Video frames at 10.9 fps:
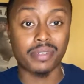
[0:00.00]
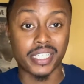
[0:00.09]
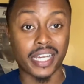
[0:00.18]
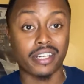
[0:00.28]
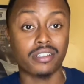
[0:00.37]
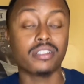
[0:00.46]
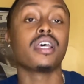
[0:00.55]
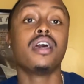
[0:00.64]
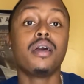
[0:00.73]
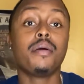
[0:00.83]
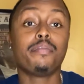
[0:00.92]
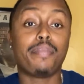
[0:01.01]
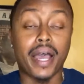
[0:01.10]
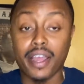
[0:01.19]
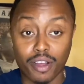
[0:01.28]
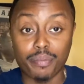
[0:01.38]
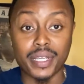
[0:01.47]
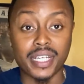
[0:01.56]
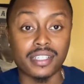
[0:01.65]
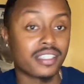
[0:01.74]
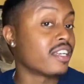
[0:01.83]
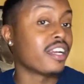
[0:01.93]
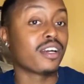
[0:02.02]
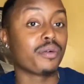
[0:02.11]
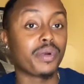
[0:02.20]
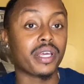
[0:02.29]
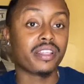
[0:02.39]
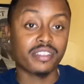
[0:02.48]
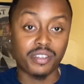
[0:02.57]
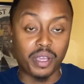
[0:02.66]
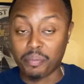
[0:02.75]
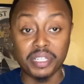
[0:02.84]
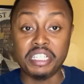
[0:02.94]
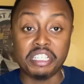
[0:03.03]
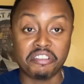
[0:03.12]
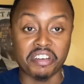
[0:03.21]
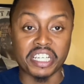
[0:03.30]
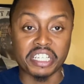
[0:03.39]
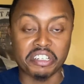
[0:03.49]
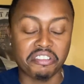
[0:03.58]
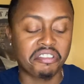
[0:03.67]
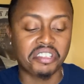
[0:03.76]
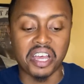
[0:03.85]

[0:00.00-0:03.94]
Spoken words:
shares. By all means, share with complete strangers,